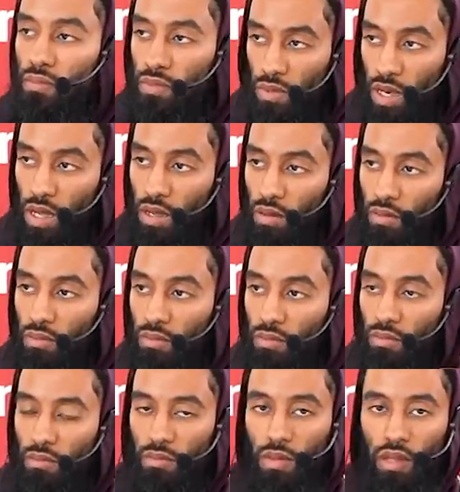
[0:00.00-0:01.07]
Right?
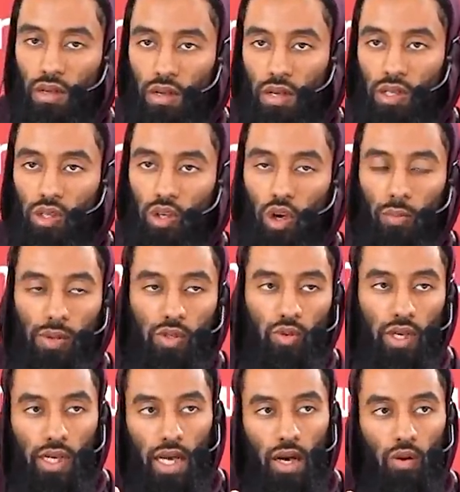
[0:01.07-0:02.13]
So you're
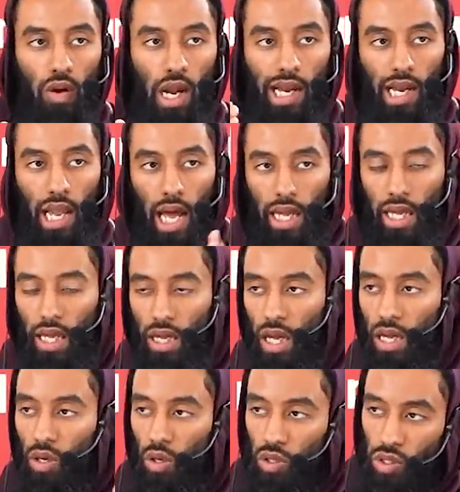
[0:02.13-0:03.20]
between now lying
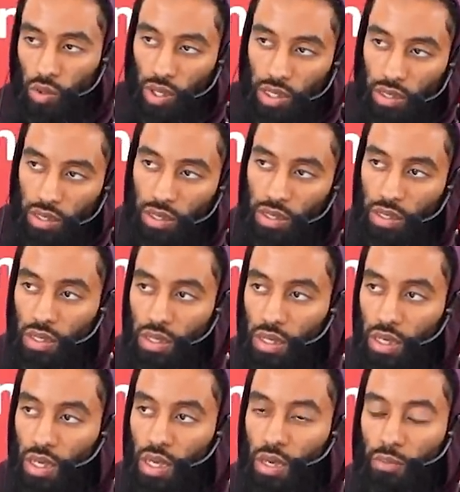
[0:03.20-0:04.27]
and also what?
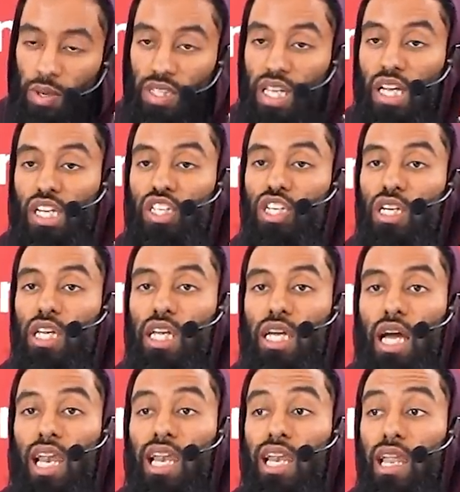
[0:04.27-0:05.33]
Potentially
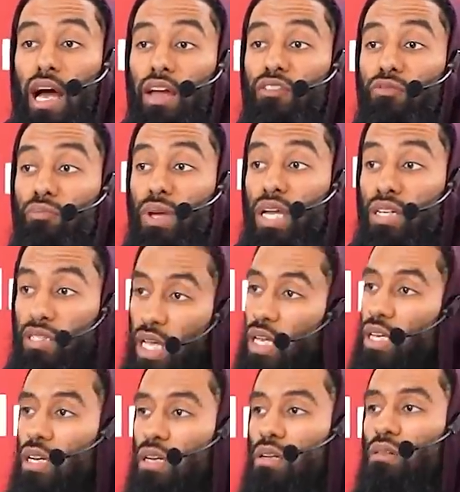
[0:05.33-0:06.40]
a life being
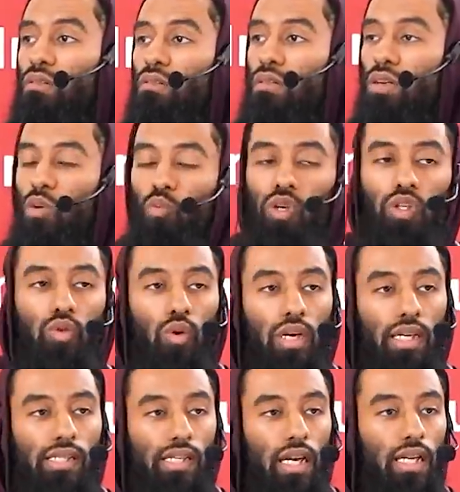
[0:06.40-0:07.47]
taken. Which one
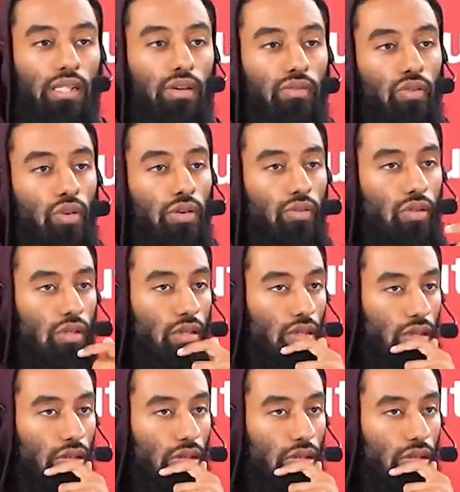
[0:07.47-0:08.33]
is the lesser of the two evils?